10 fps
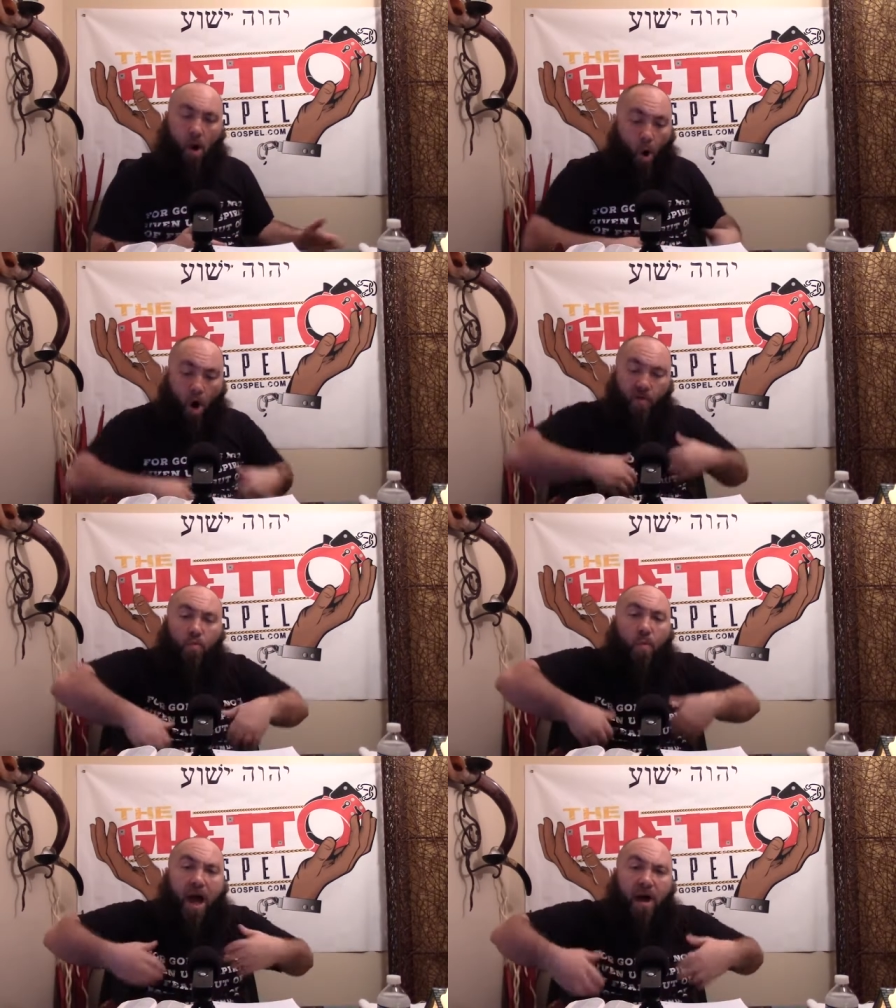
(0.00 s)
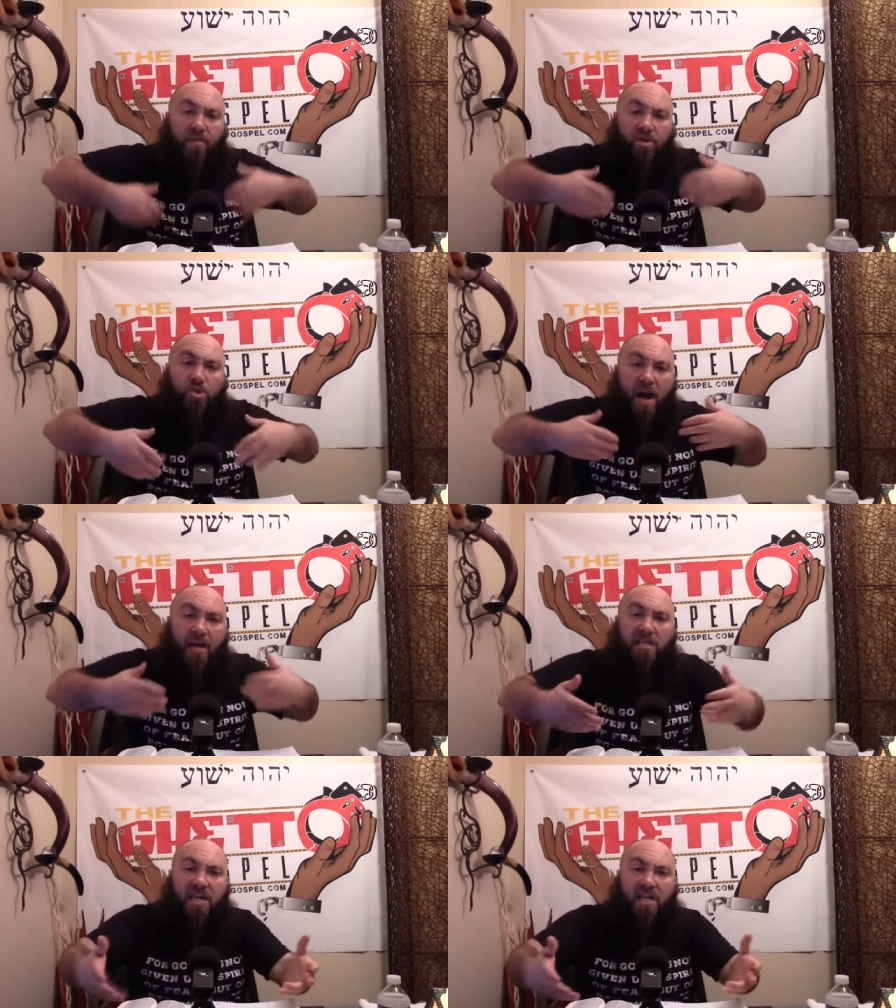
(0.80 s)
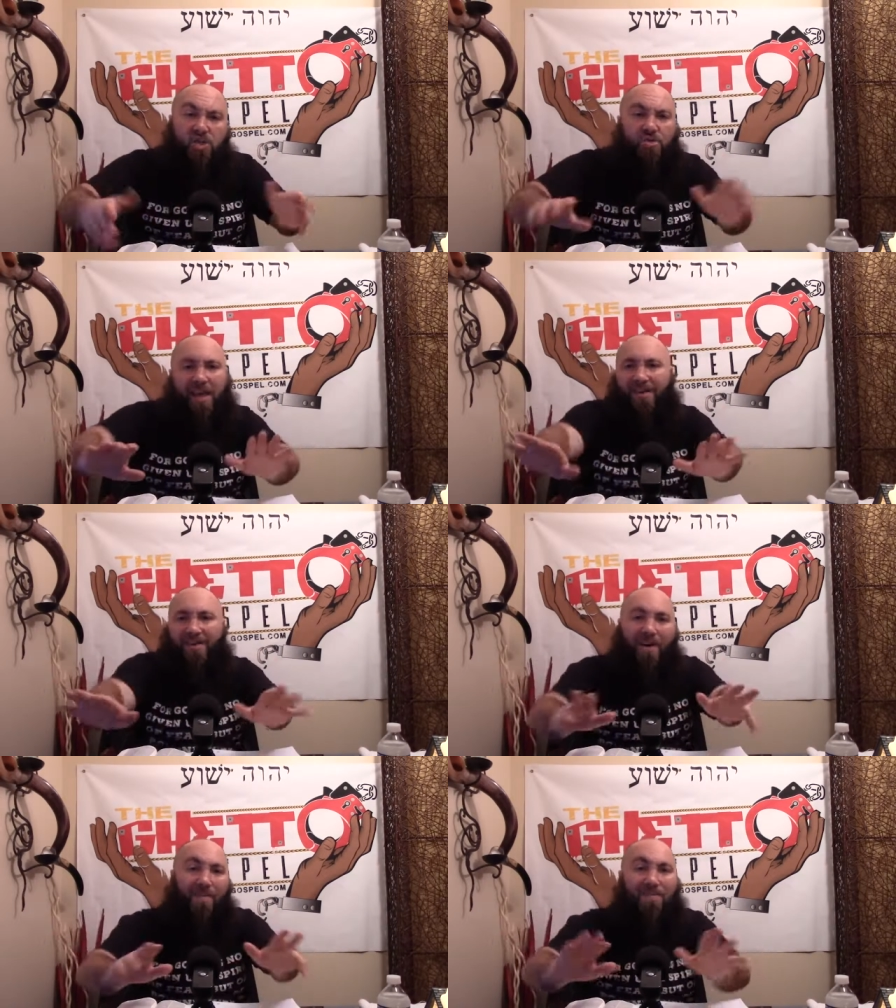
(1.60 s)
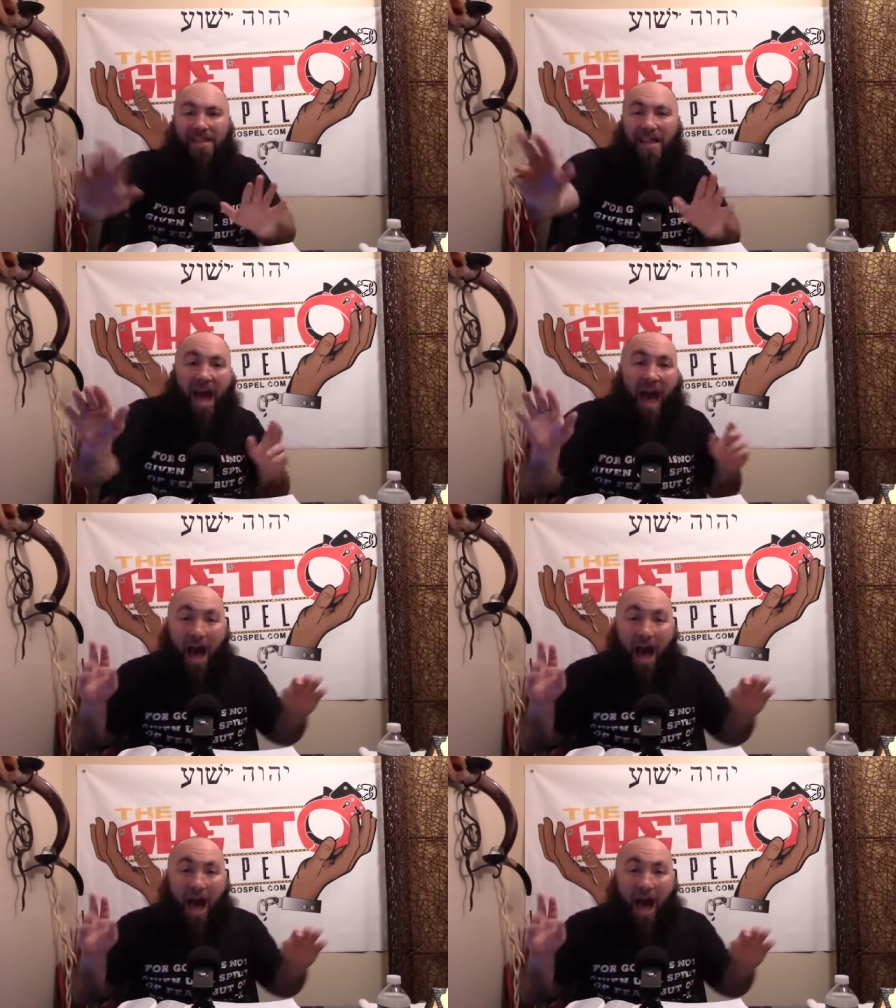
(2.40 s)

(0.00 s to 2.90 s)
All the while they're trying to teach you like, oh, I'm the,